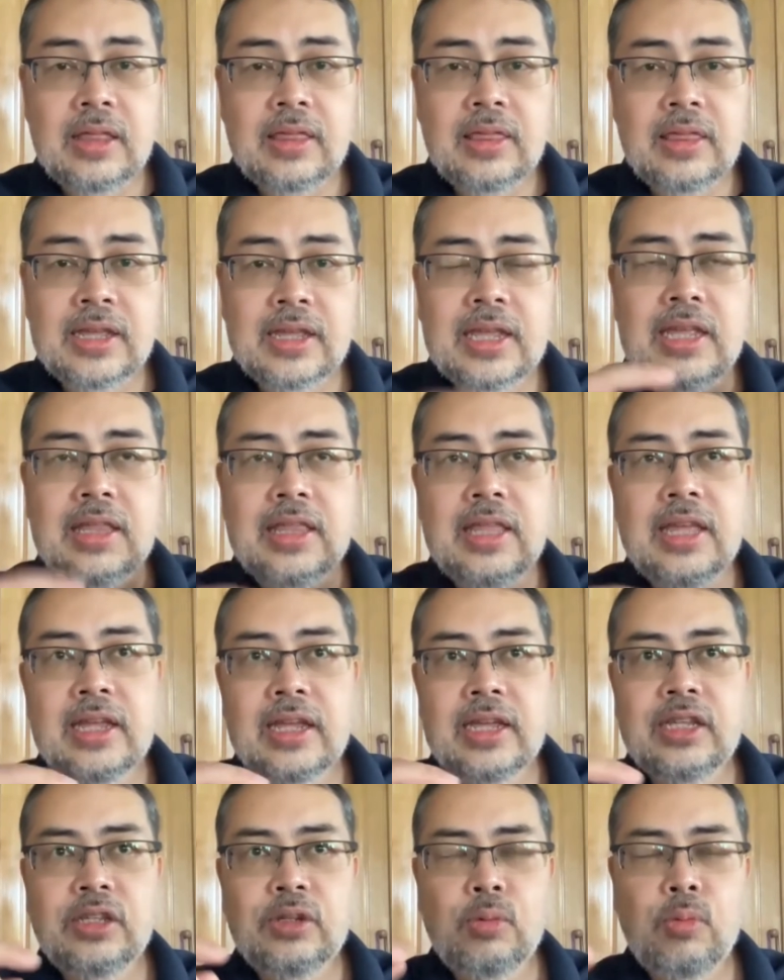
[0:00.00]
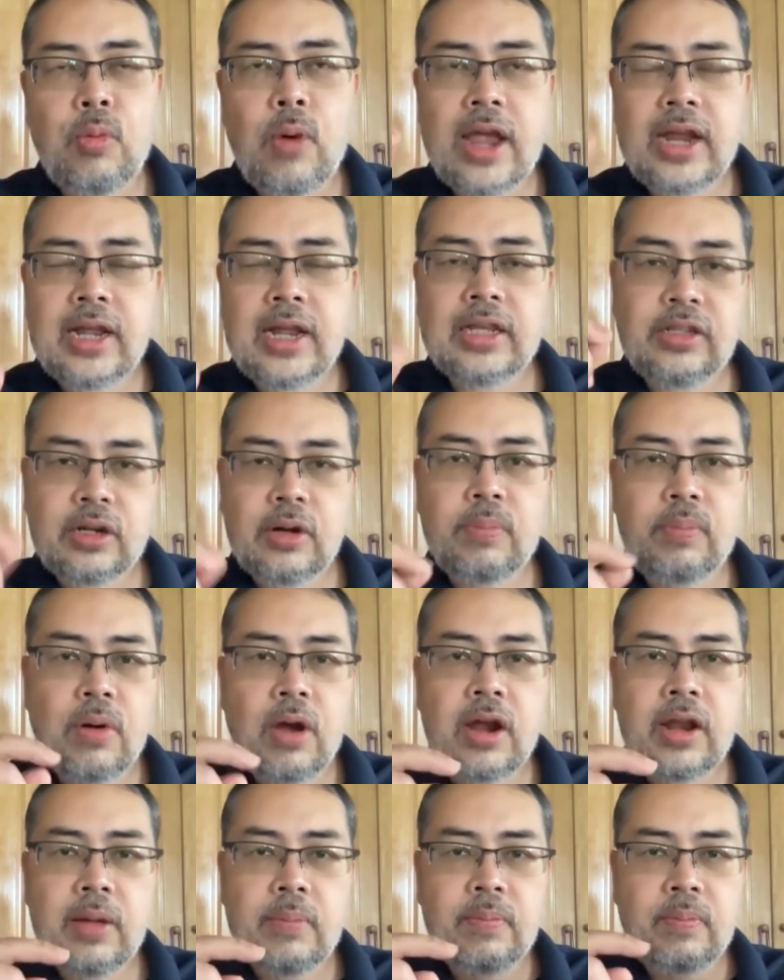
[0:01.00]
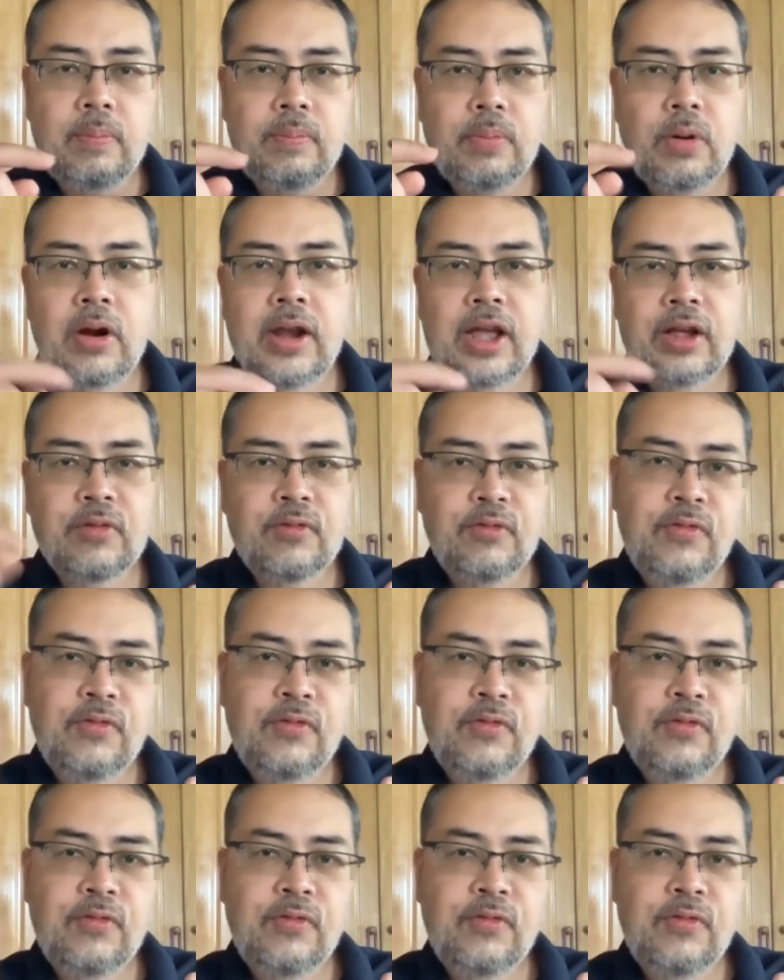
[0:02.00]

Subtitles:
The key thing is, where does your product